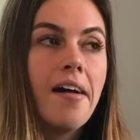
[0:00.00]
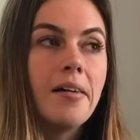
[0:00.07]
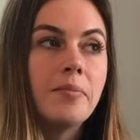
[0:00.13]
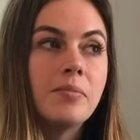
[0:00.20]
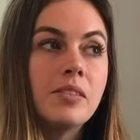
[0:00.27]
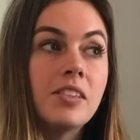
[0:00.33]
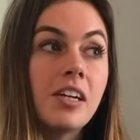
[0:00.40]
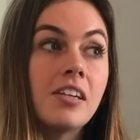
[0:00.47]

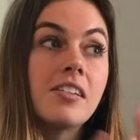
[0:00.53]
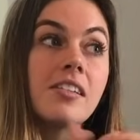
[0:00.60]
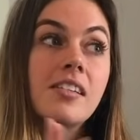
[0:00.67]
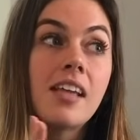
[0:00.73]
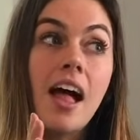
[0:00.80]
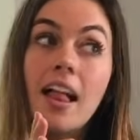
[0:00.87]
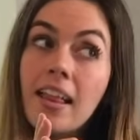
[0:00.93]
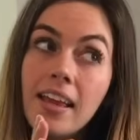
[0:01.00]
start
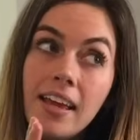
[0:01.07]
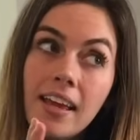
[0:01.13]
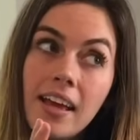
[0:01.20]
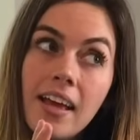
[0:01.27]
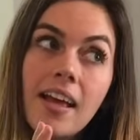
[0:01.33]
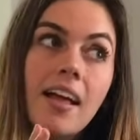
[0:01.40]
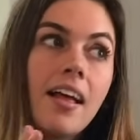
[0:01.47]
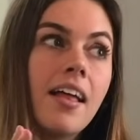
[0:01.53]

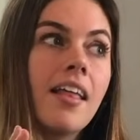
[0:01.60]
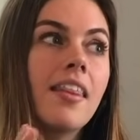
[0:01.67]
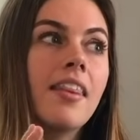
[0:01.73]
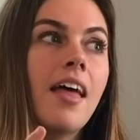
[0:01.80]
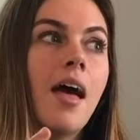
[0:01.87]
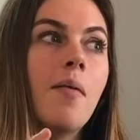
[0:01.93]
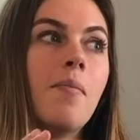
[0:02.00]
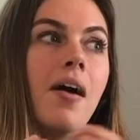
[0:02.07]
selling
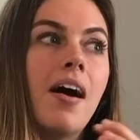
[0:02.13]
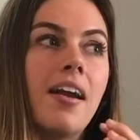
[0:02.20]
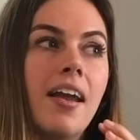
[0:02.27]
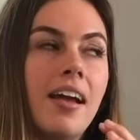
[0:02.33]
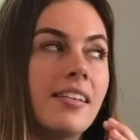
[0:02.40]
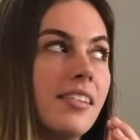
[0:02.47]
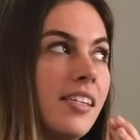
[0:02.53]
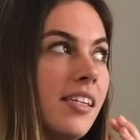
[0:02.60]
them on
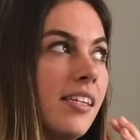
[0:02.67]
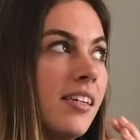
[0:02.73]
Etsy,